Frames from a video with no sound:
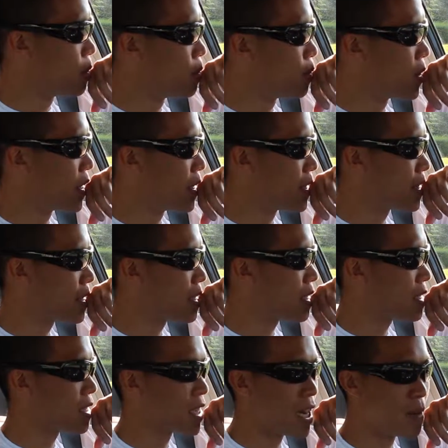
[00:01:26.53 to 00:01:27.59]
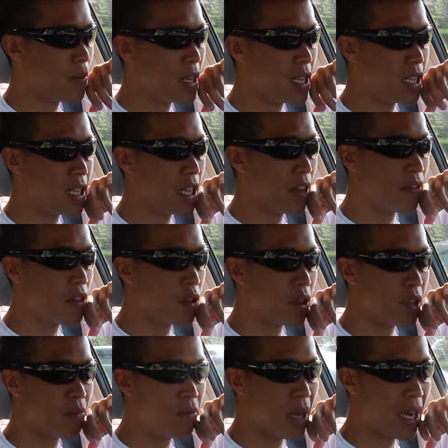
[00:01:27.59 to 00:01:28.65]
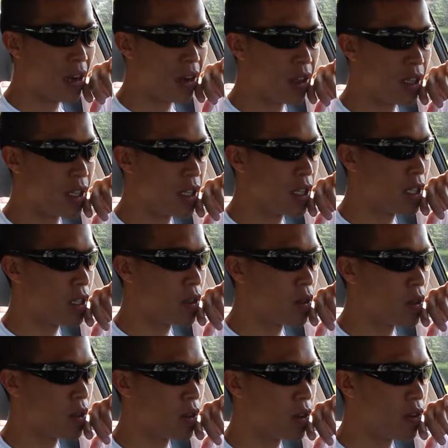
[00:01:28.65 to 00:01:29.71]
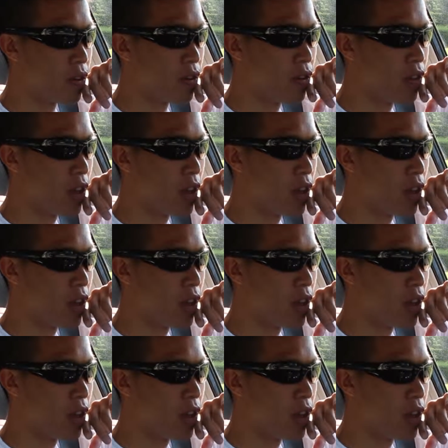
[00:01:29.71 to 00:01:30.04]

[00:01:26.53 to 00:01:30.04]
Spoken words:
but if you're comparing this to sort of,